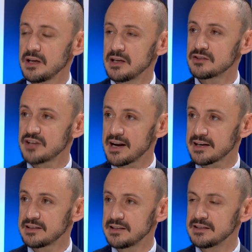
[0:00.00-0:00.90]
in
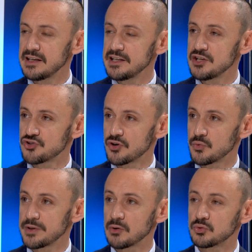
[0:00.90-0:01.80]
targeting the lesion
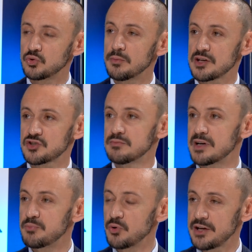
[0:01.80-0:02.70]
without too much
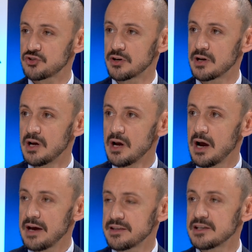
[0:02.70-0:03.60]
manipulation,
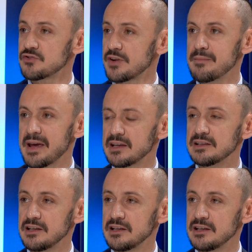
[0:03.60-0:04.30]
I think is really making the